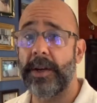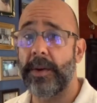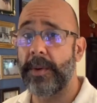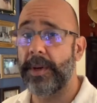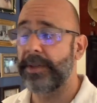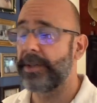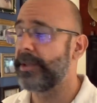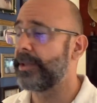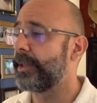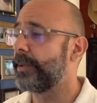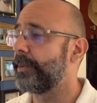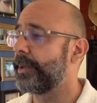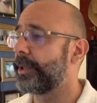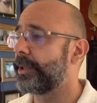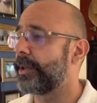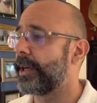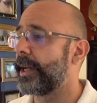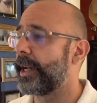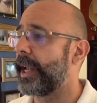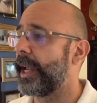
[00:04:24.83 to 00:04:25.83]
questions that we're
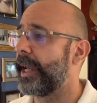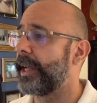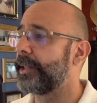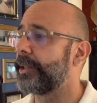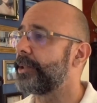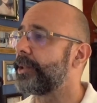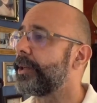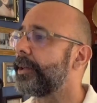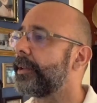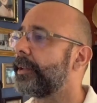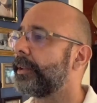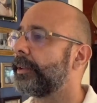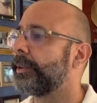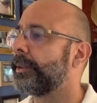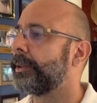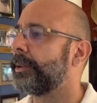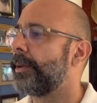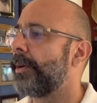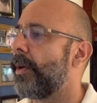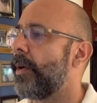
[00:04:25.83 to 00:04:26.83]
trying to answer
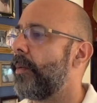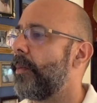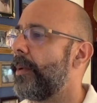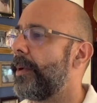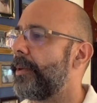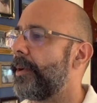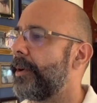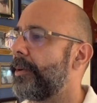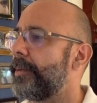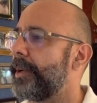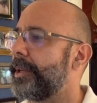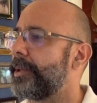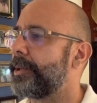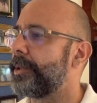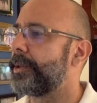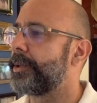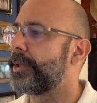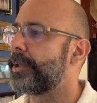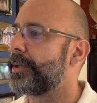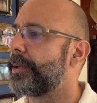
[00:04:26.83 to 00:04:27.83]
with our
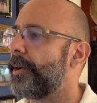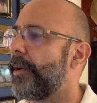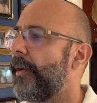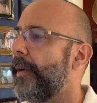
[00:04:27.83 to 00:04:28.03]
research.